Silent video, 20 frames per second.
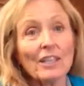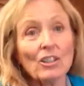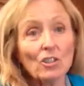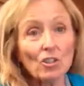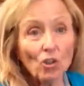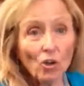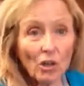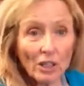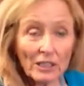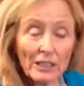
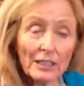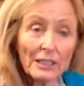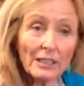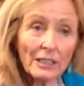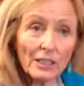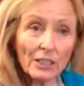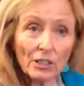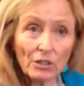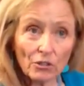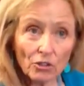and Dawn did a
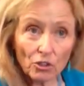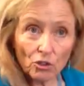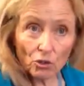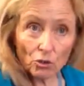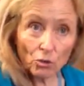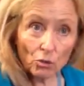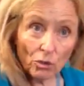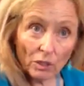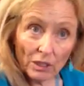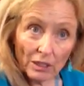year of
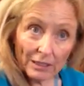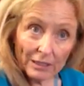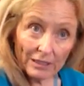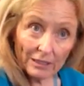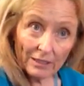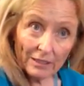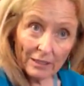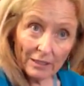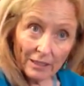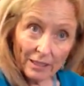school
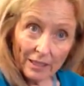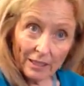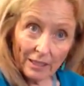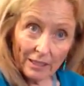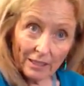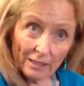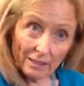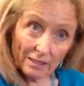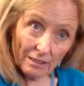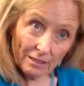
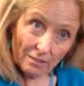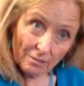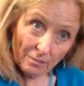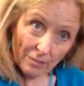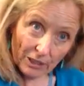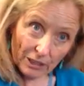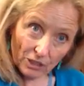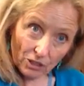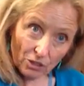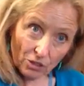in
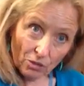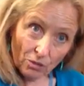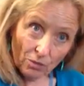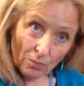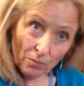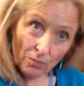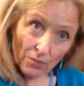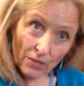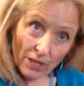Mexico,